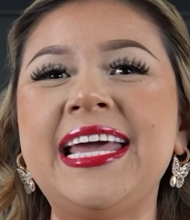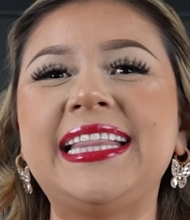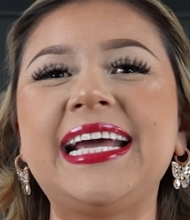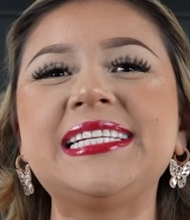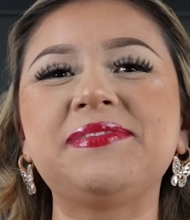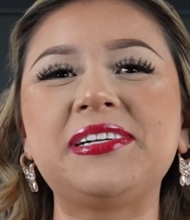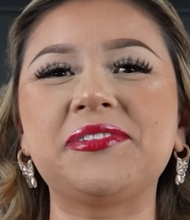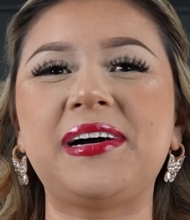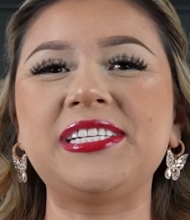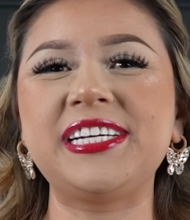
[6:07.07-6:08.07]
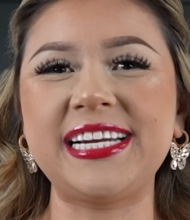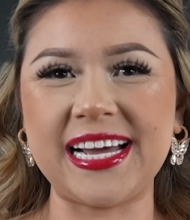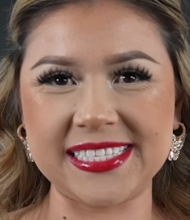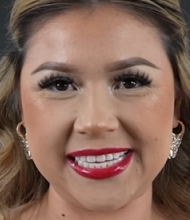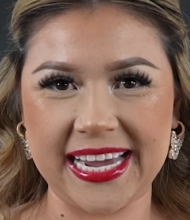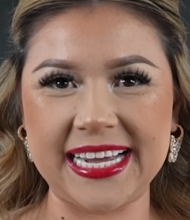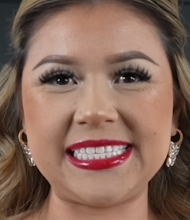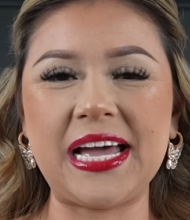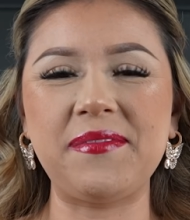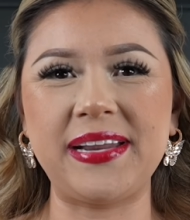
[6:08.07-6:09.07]
Thank you so much for watching, and I'll see you guys
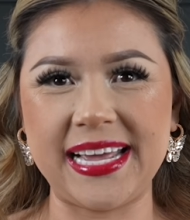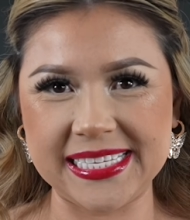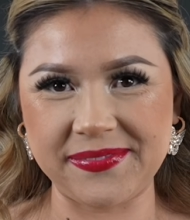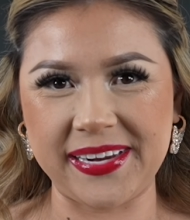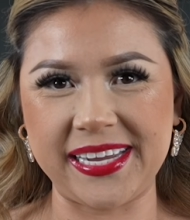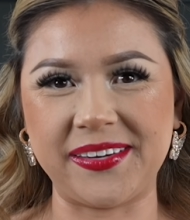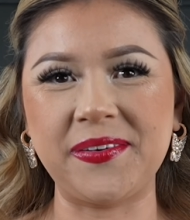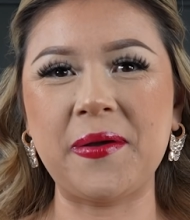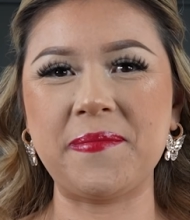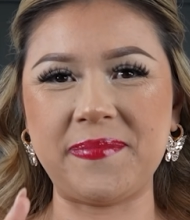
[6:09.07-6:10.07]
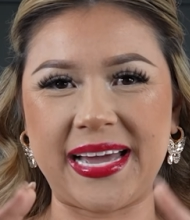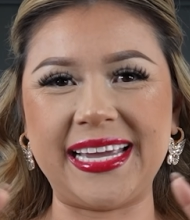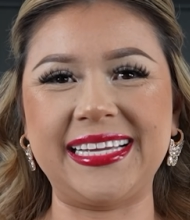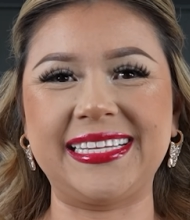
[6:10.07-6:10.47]
on my next video. Bye.